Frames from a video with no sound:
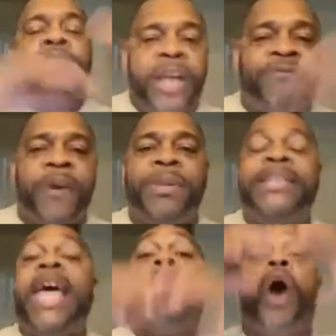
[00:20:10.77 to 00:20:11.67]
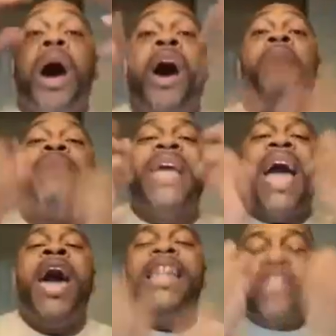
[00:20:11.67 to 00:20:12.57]
a different place. They were up
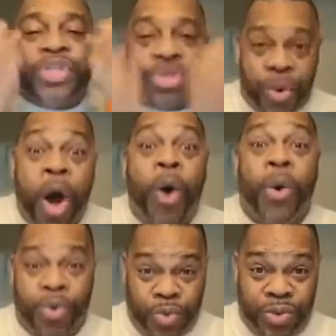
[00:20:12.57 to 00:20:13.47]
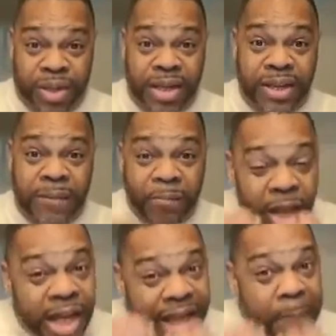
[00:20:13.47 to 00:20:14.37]
at the throne.
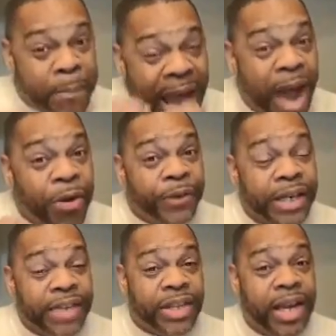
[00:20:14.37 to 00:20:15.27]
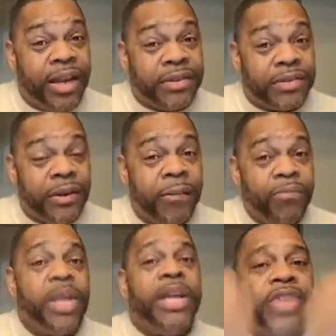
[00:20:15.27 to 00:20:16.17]
Look how powerful this is.
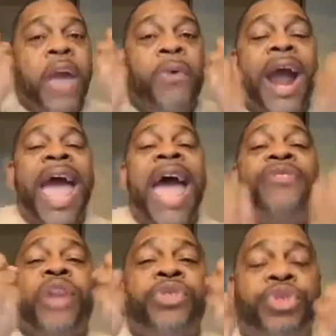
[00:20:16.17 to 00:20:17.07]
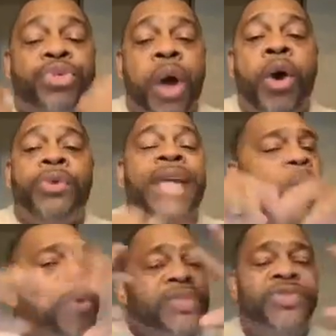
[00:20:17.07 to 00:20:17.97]
They were at the throne. They
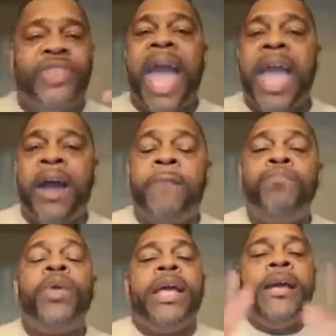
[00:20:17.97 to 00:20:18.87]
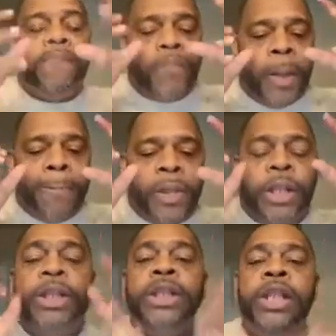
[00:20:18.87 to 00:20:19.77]
were there.
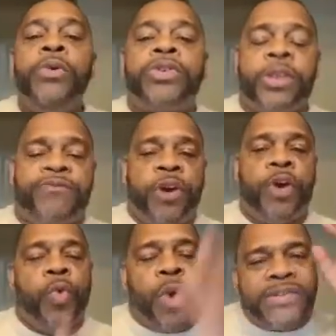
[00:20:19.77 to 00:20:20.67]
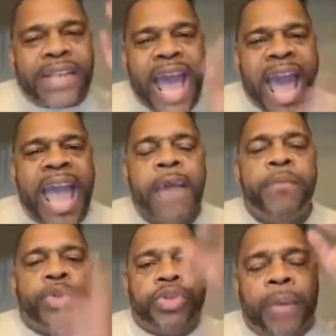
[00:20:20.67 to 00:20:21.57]
Lucifer was
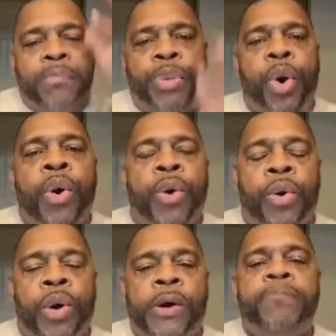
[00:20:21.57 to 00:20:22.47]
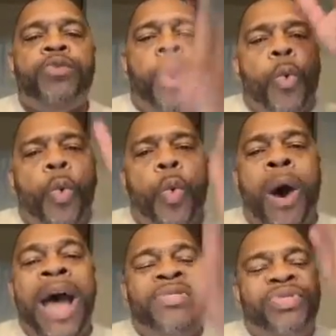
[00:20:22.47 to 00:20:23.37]
able to pull
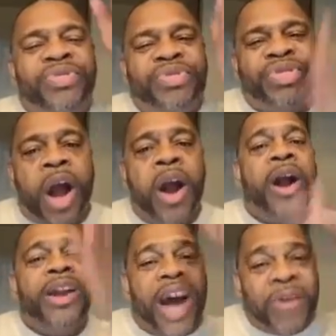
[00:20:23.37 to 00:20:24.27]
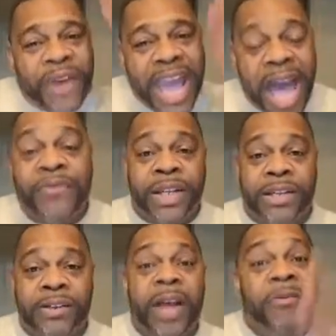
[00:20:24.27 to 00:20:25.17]
one third of
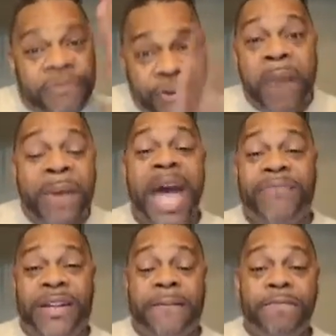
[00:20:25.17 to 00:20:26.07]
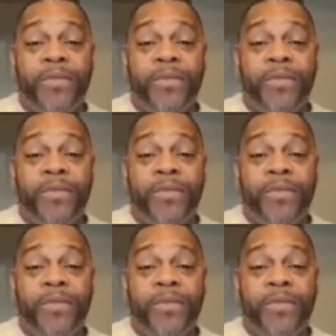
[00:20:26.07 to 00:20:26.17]
heaven from heaven.